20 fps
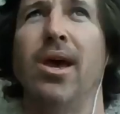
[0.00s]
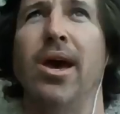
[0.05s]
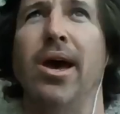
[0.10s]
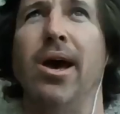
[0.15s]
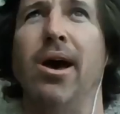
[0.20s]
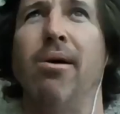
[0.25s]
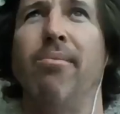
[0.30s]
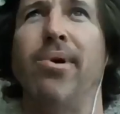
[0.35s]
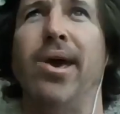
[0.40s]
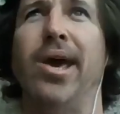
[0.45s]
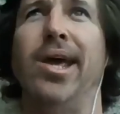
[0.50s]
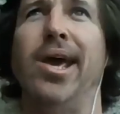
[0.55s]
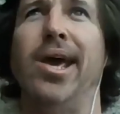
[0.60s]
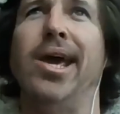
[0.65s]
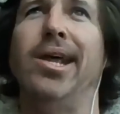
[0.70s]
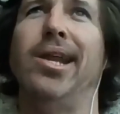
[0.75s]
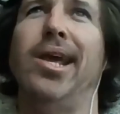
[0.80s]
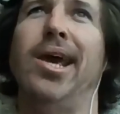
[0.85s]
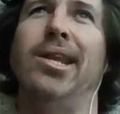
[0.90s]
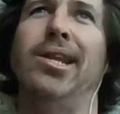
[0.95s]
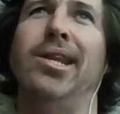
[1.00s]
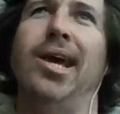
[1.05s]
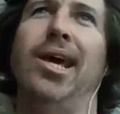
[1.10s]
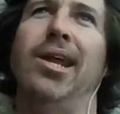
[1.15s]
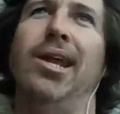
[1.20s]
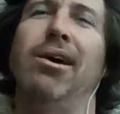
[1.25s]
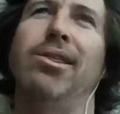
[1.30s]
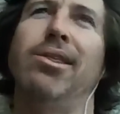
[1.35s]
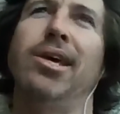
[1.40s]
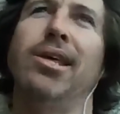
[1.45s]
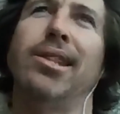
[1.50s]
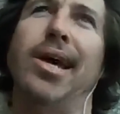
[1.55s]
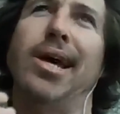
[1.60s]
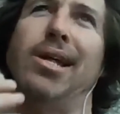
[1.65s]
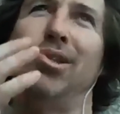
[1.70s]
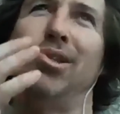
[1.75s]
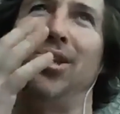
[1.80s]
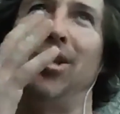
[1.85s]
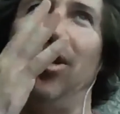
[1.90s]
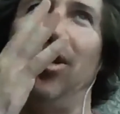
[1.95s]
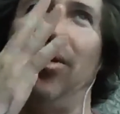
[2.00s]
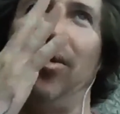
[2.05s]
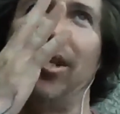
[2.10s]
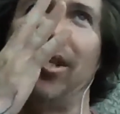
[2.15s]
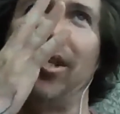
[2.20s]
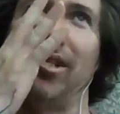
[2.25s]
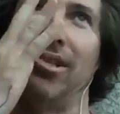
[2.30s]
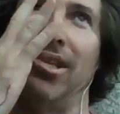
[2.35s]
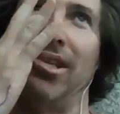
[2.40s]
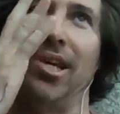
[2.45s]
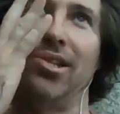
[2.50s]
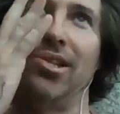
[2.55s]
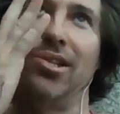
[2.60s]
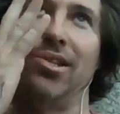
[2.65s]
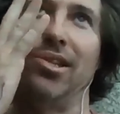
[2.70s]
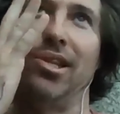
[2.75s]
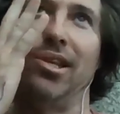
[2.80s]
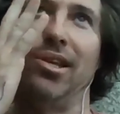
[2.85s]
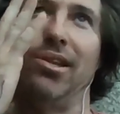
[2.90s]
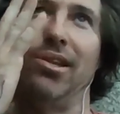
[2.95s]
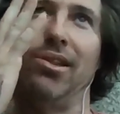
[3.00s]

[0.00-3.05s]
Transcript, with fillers: Um, and, and, and, and I think that too is this,